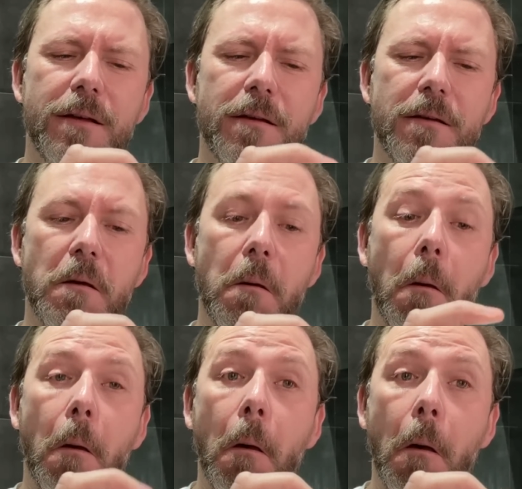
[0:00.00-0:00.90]

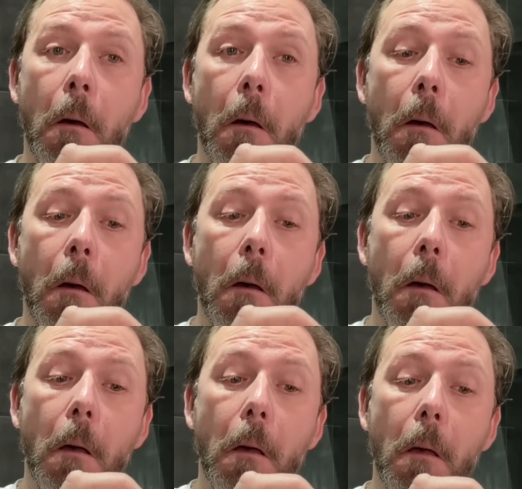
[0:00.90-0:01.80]

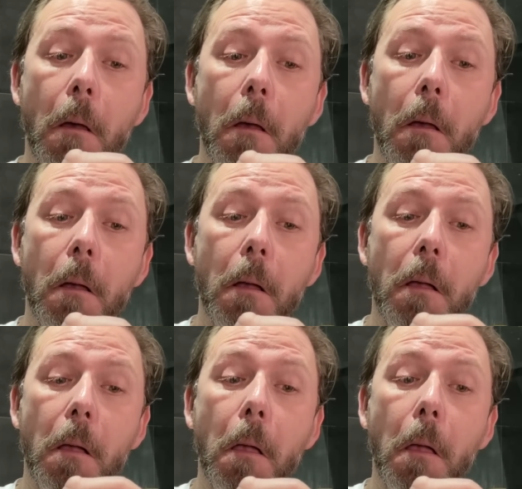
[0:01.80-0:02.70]
(no one is talking)